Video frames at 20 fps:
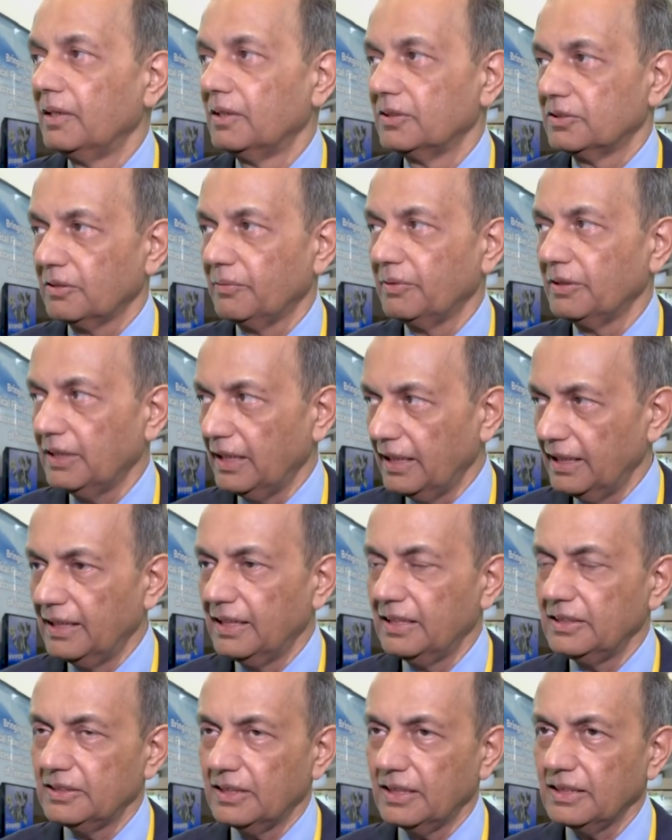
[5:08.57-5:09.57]
So with the
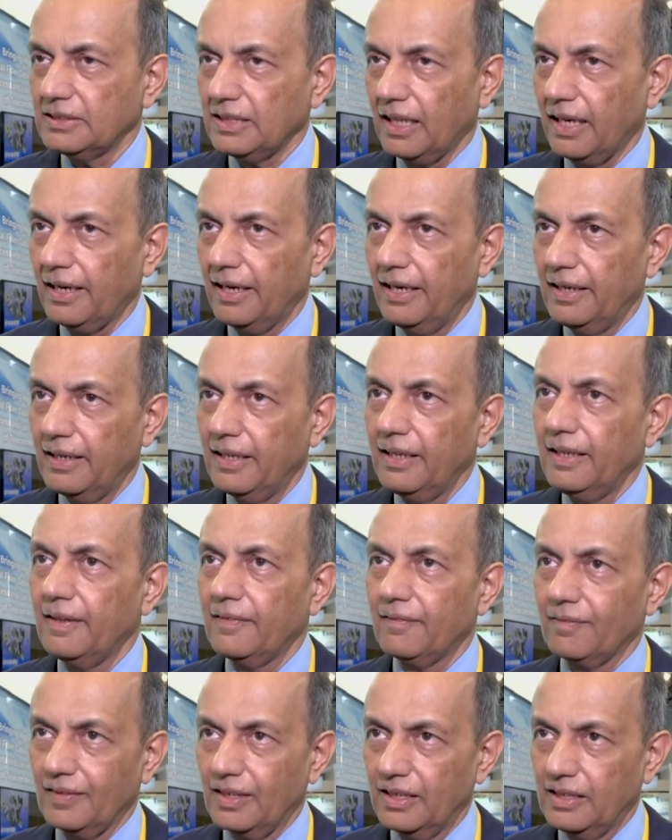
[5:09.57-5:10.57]
indigenous
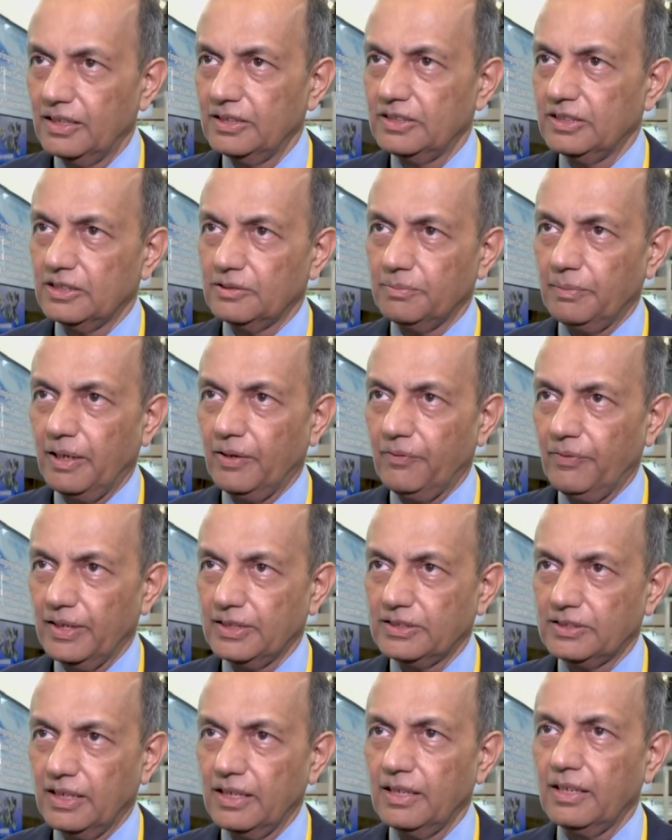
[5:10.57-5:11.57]
R&D, indigenous
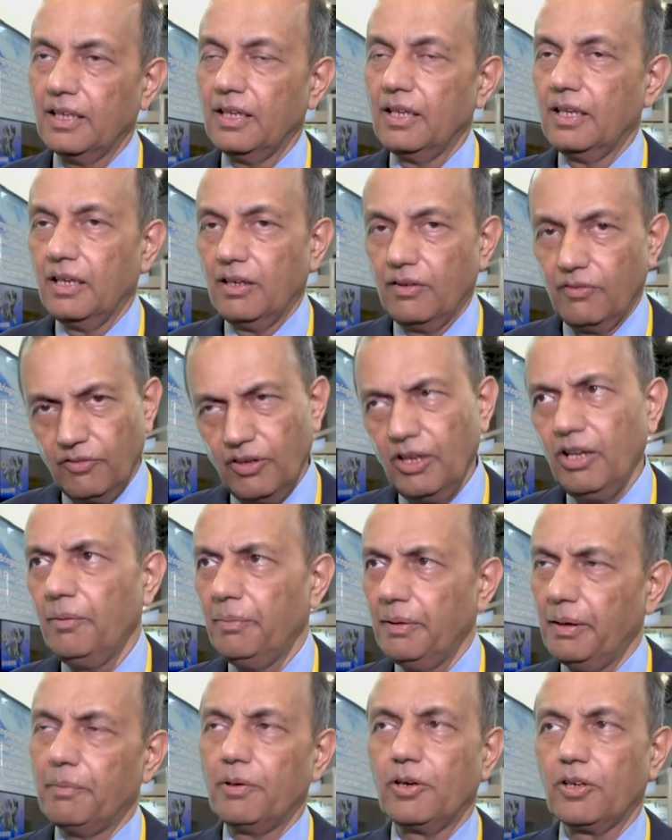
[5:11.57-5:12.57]
manufacturing, we will
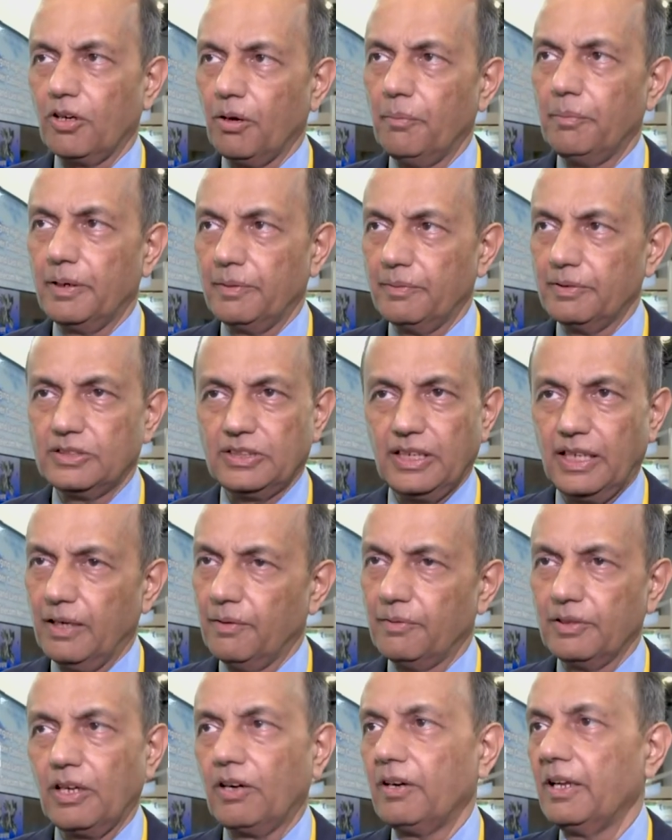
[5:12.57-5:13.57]
be able to compete with
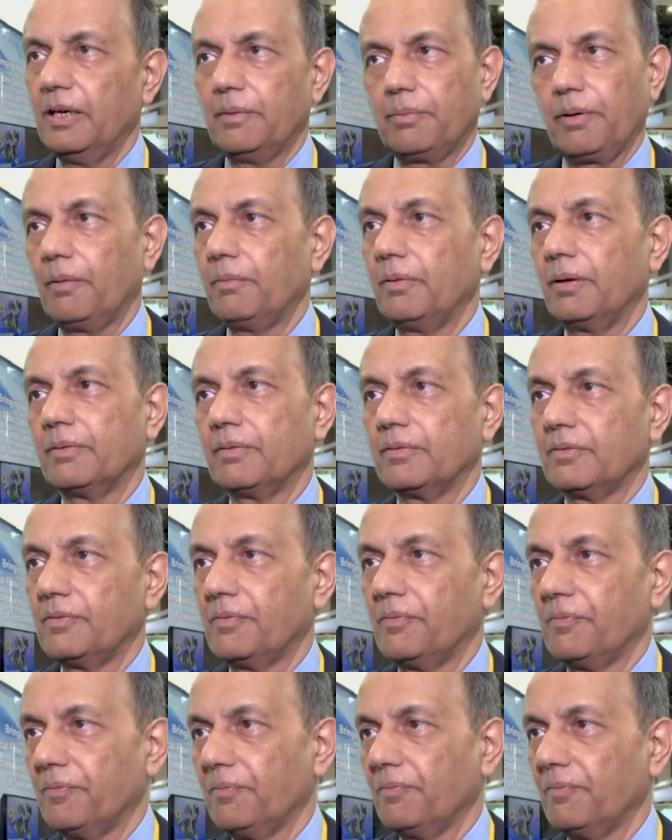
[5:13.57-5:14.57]
China without any problem. Sir,
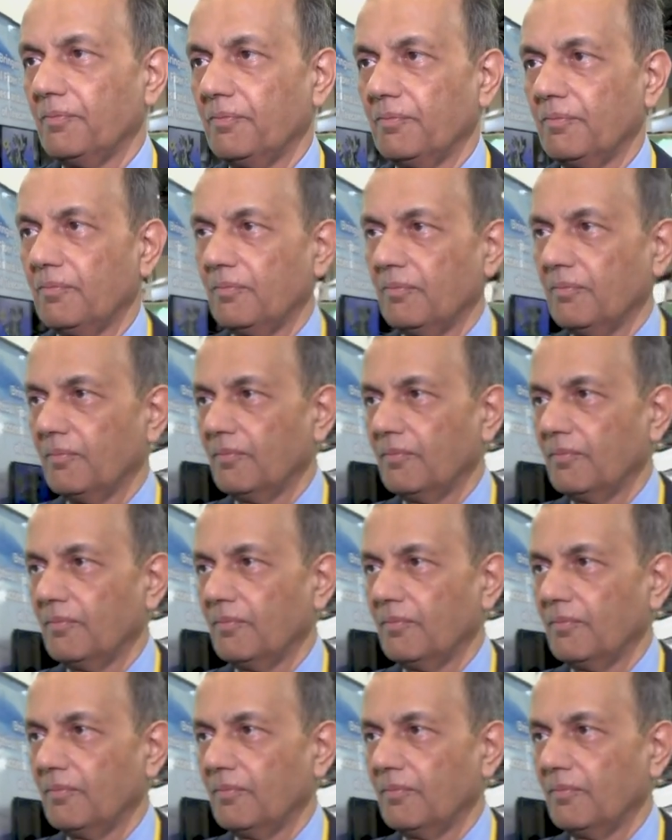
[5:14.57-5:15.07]
uh, what about